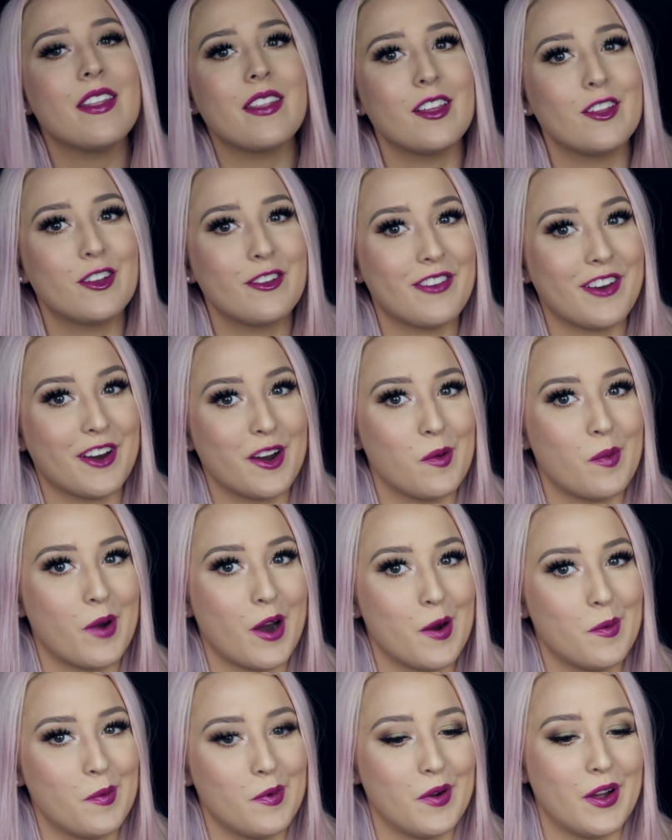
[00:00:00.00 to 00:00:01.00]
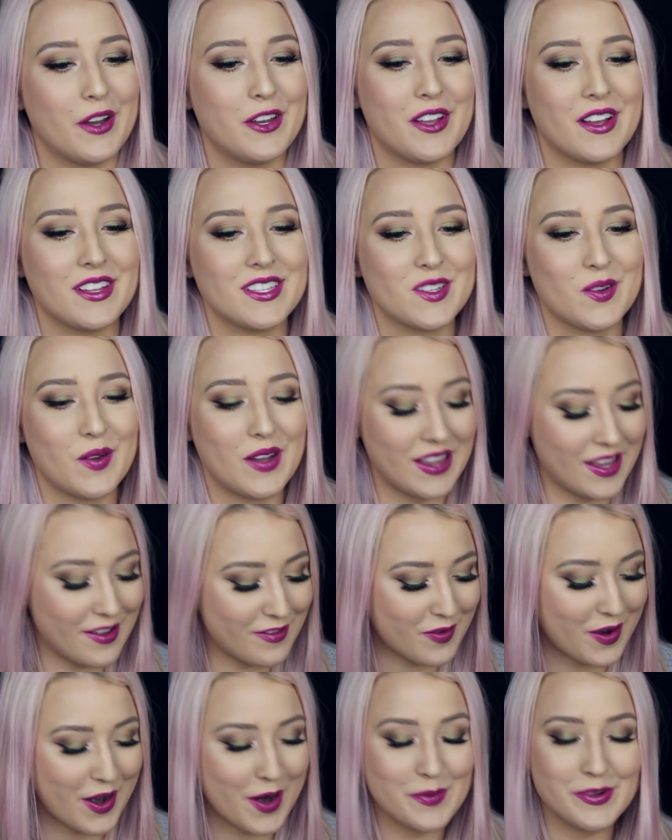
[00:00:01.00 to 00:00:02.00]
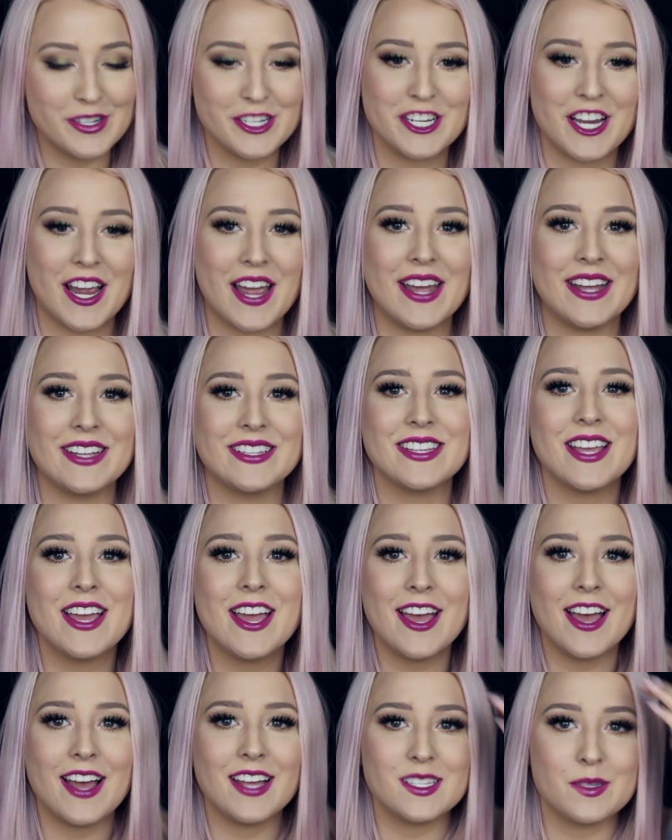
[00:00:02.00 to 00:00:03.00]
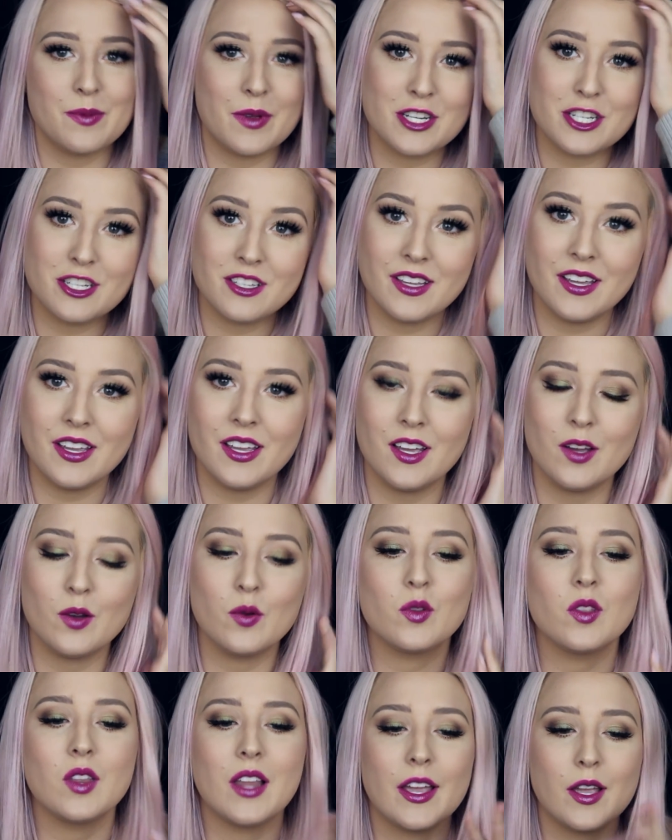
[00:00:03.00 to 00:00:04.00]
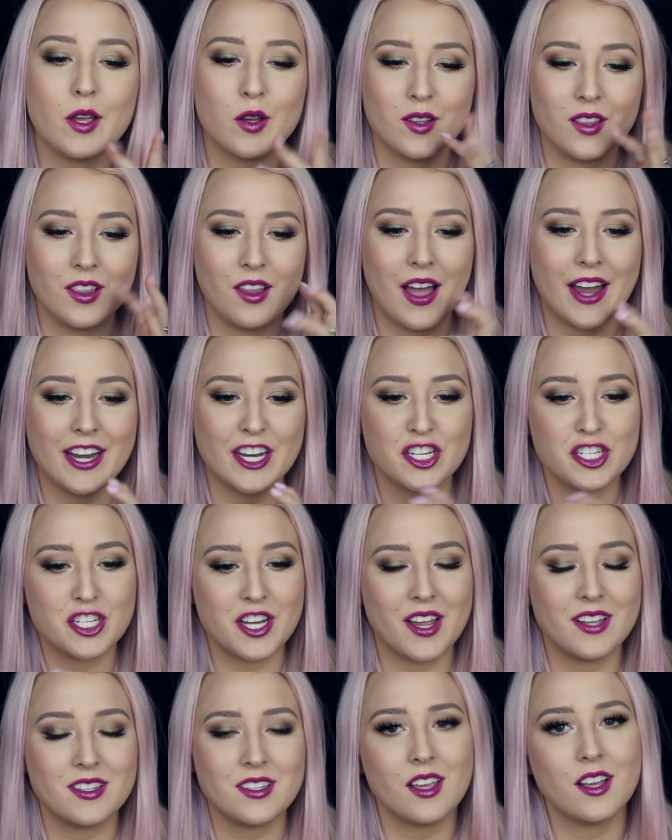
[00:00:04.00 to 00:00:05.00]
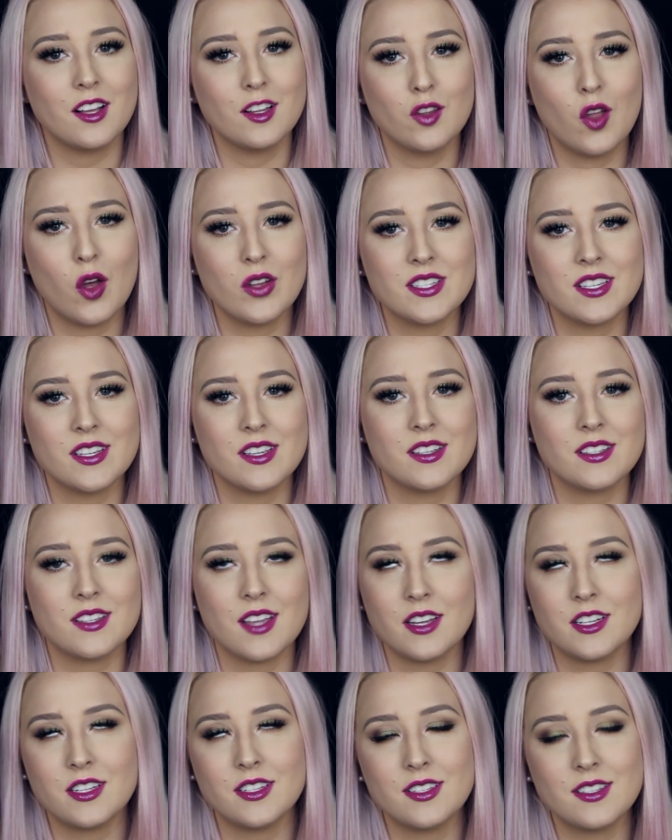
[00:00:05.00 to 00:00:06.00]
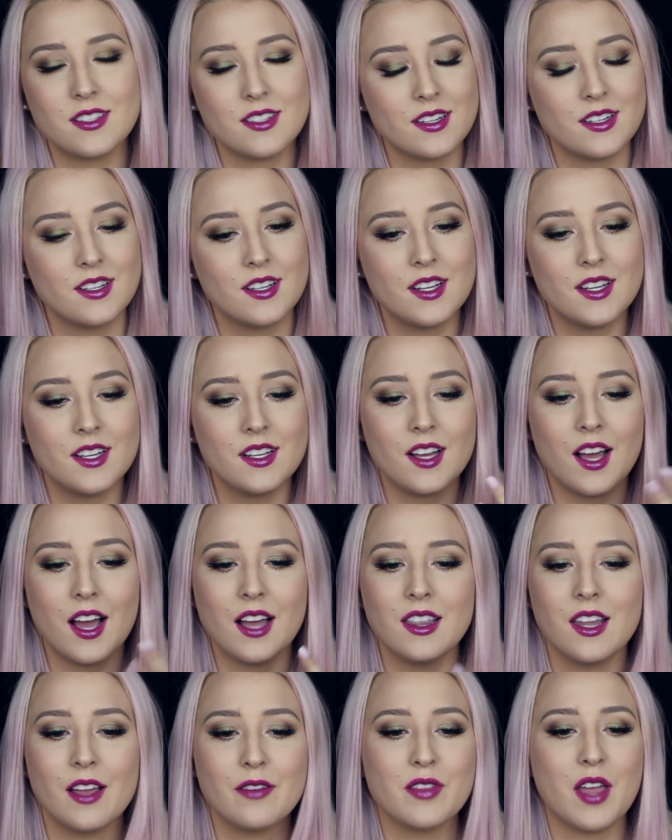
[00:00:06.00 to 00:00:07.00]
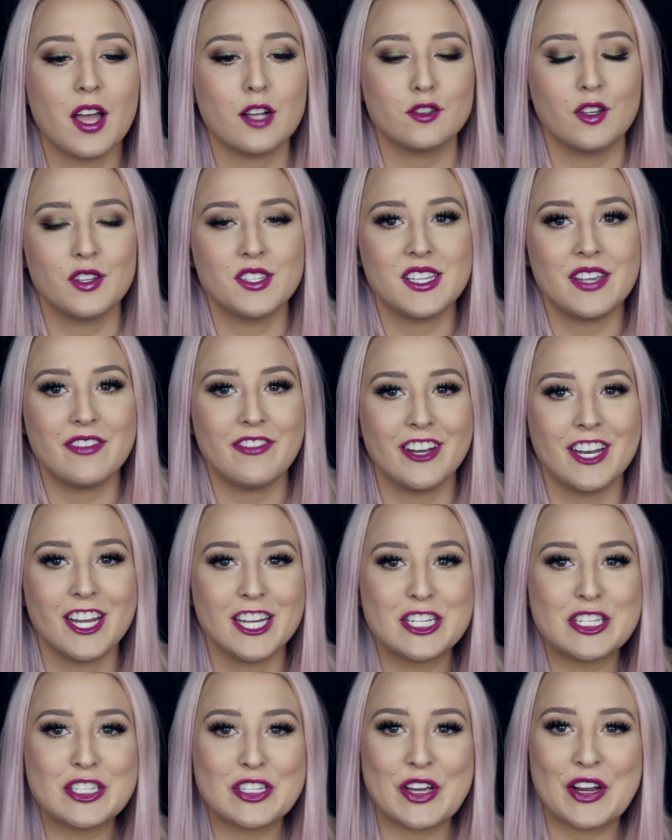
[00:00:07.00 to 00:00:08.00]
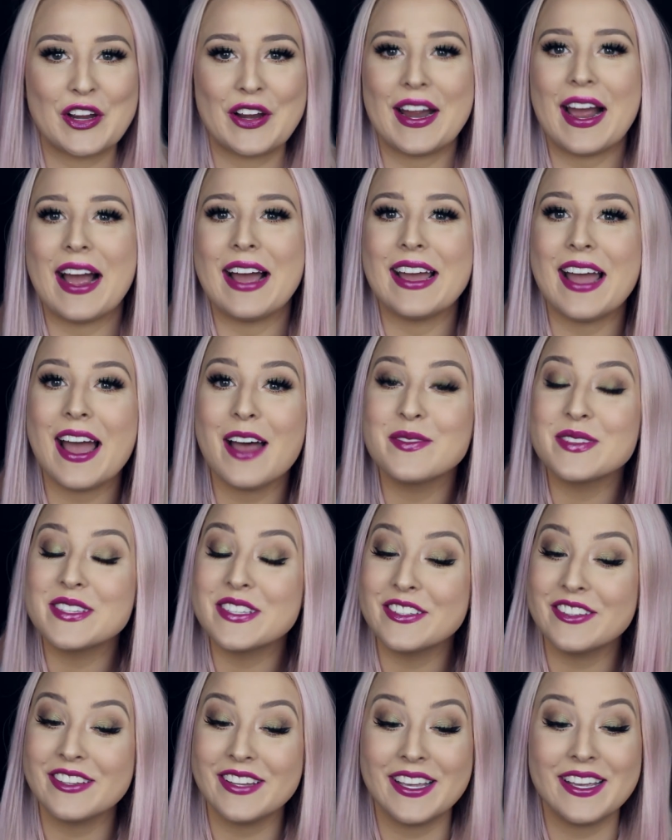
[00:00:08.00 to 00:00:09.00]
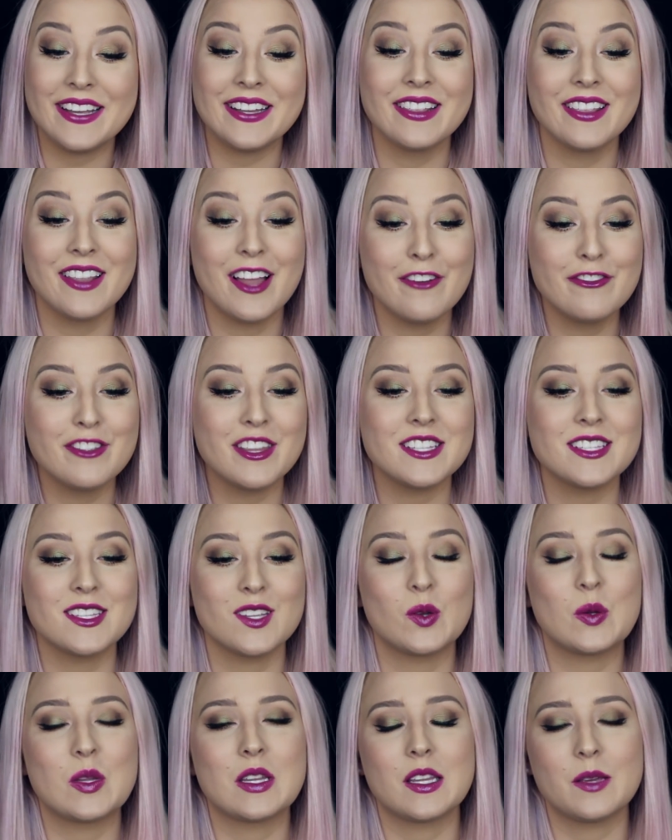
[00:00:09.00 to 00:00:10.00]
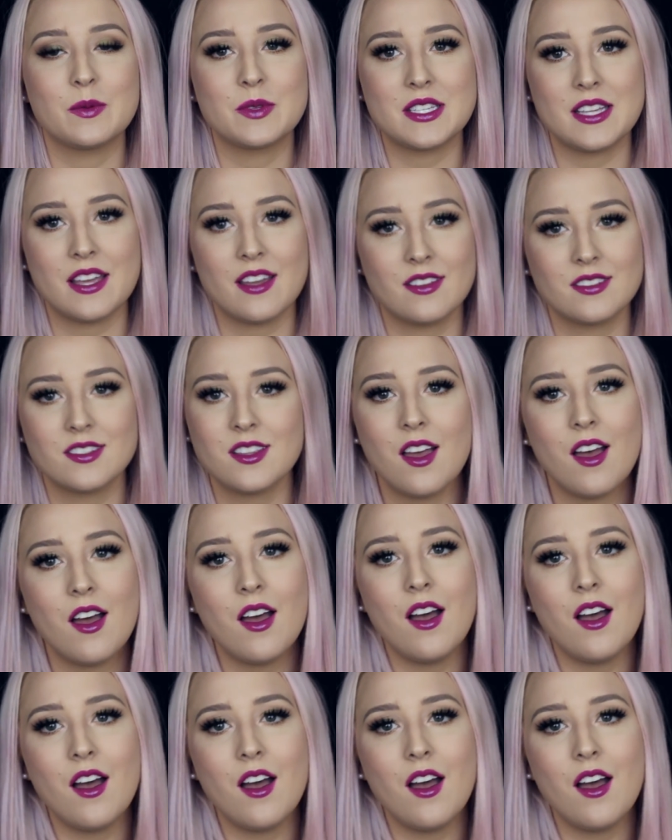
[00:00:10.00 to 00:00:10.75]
They look very wearable and you guys know I love wearable shades, especially like lighter shades and glosses. I just I love that glossy finish. So I absolutely love these liquid lipsticks.